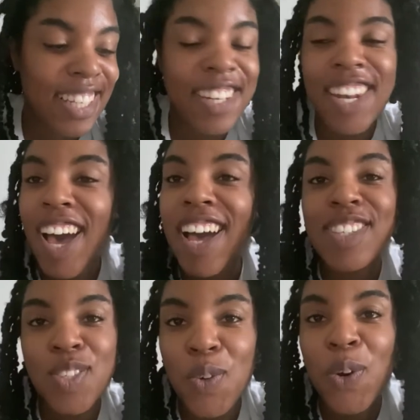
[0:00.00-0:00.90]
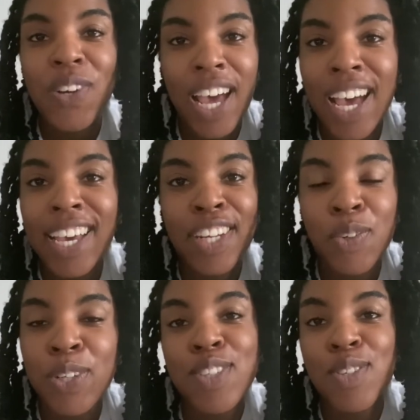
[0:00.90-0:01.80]
not 209
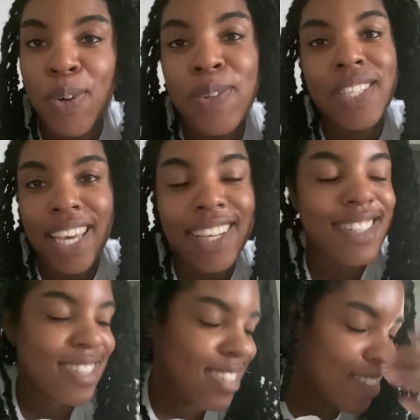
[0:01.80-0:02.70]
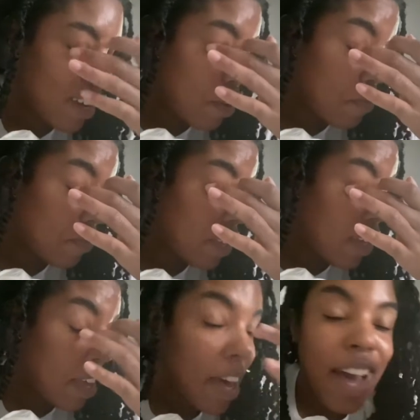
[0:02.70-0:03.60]
or 206. So
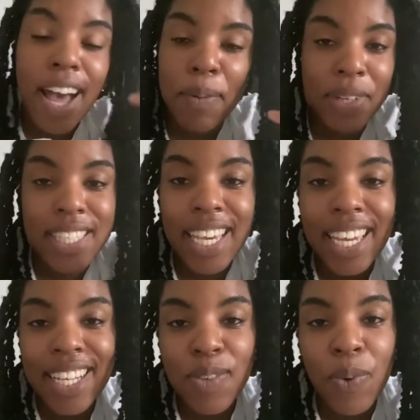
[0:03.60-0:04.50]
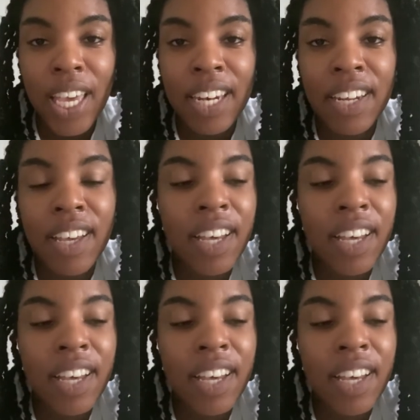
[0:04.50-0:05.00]
I'm gonna take it as a win.